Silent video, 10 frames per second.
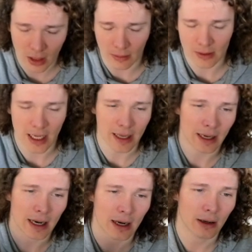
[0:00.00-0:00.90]
take
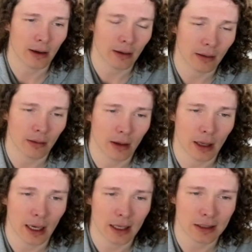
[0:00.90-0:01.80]
it out.
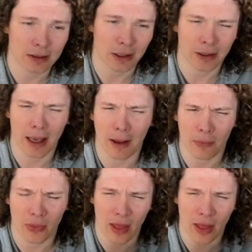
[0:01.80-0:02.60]
So yeah,